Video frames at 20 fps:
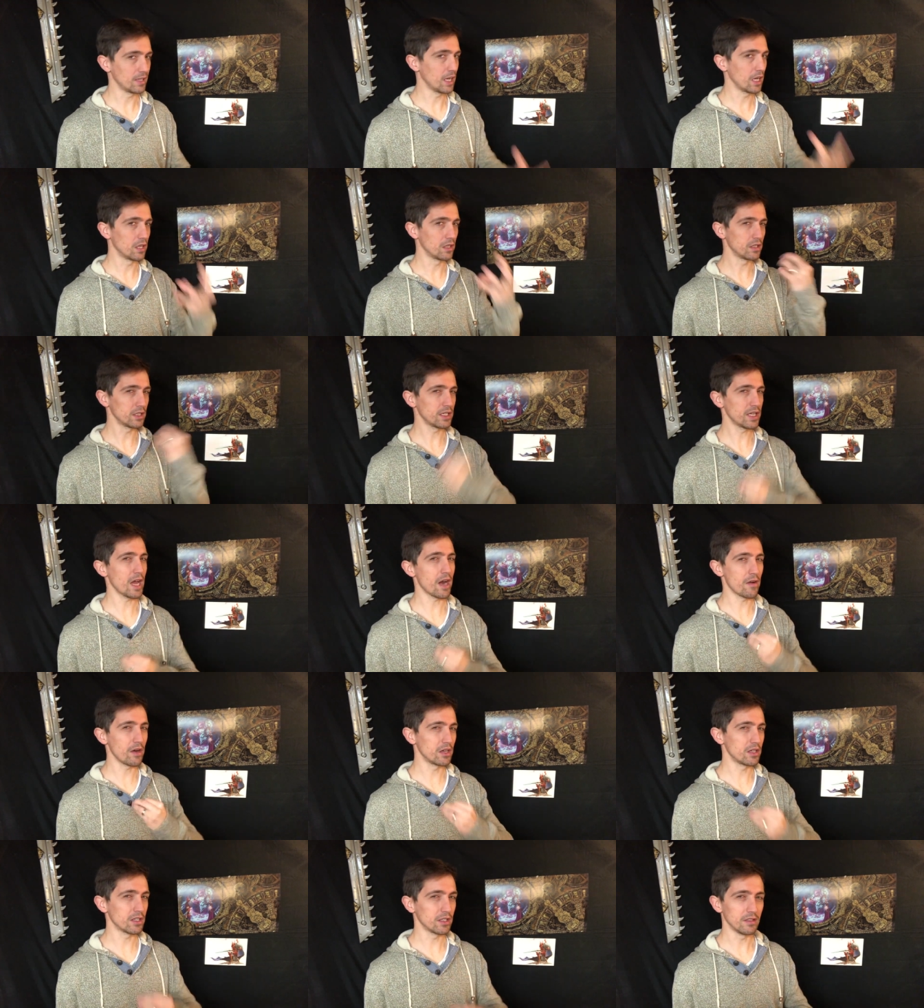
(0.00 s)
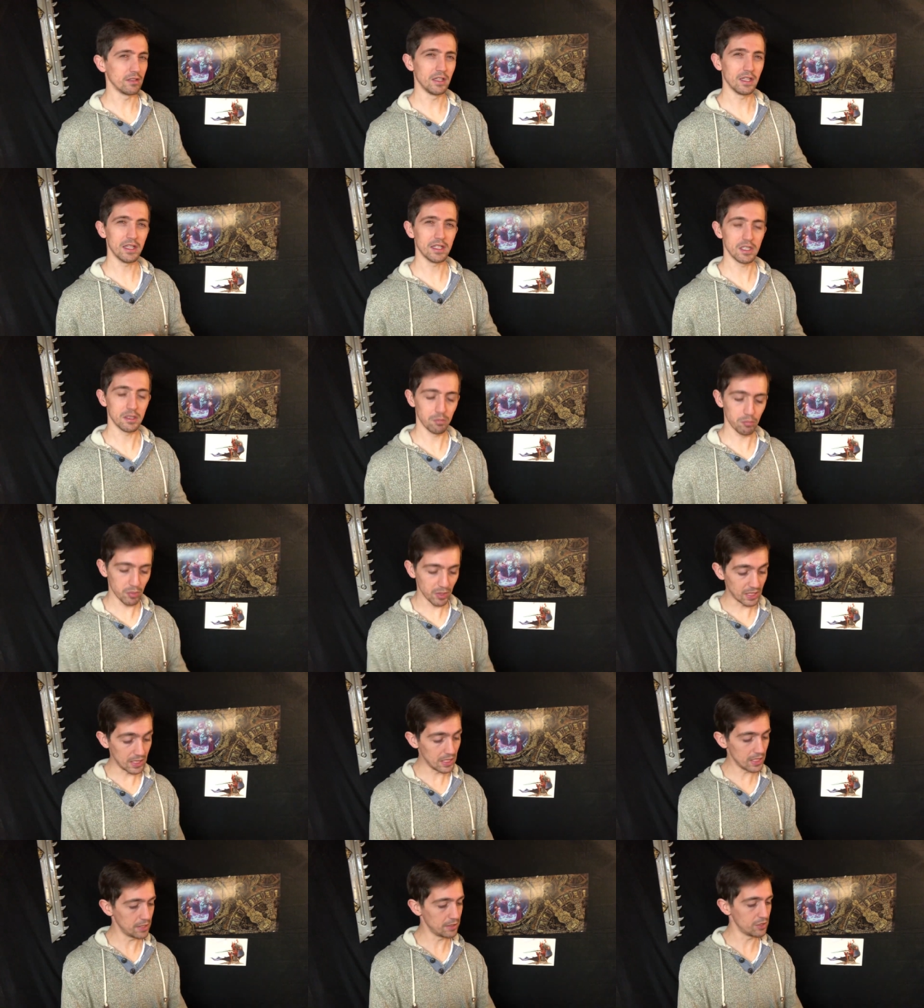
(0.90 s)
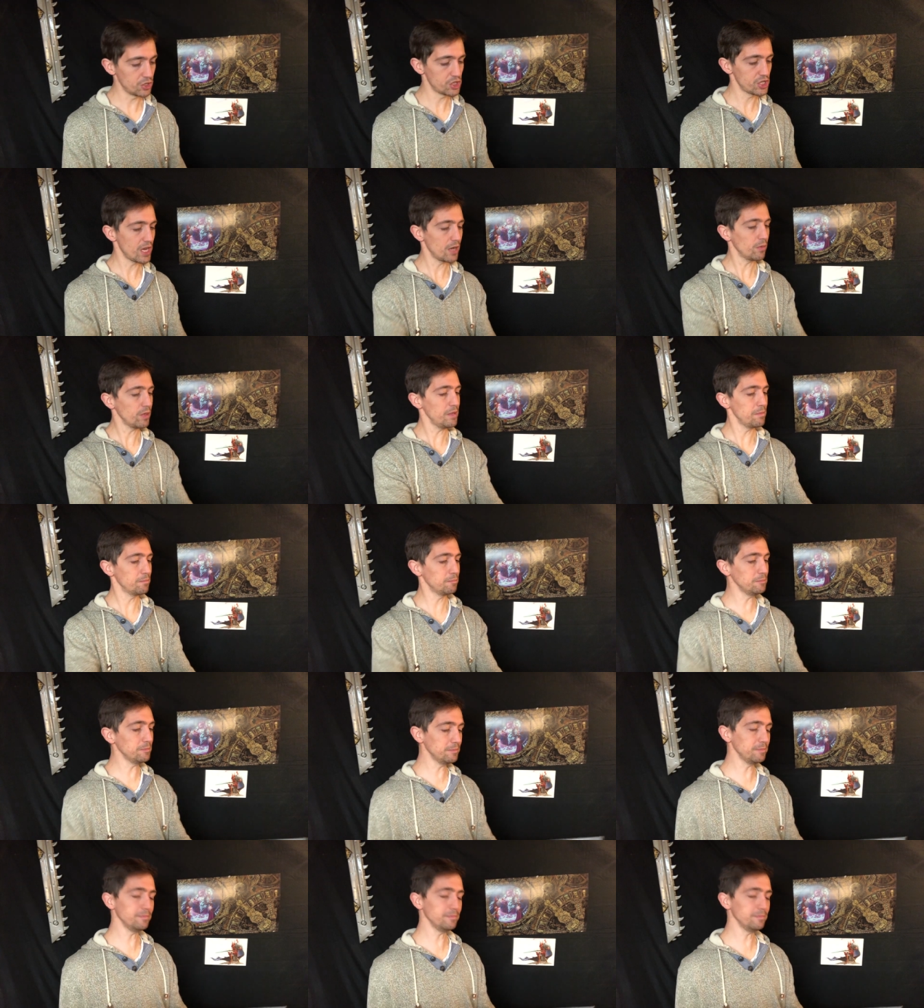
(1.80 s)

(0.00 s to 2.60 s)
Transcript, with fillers: I get into character. Let's begin, shall we?